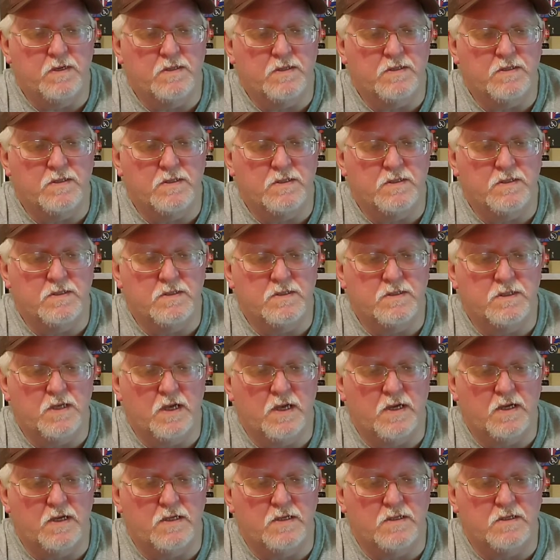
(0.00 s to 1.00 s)
a
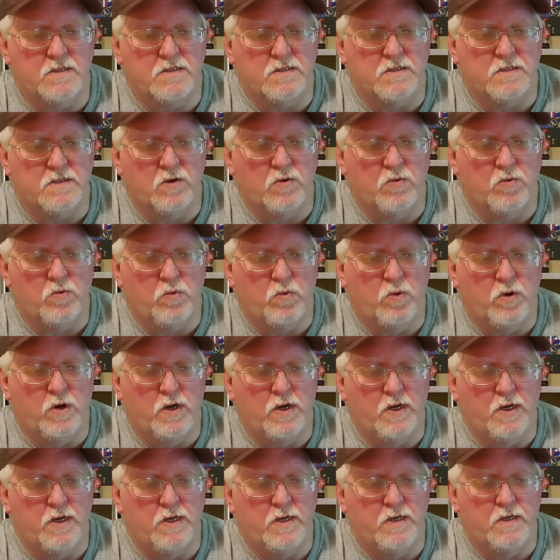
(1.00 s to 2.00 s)
second Snow
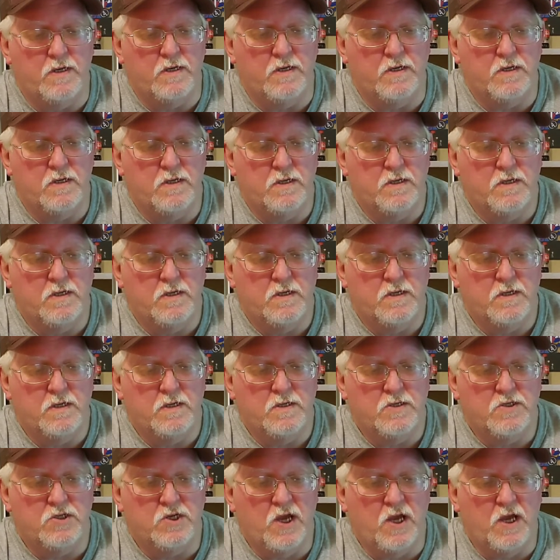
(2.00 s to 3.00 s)
White,
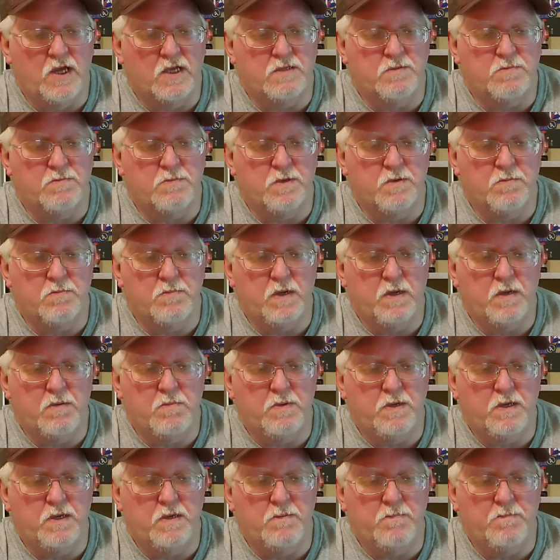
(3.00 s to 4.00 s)
Jasmine
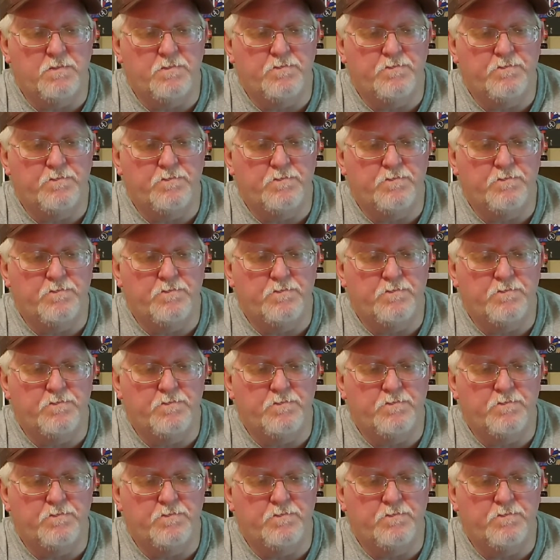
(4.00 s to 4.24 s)
maybe.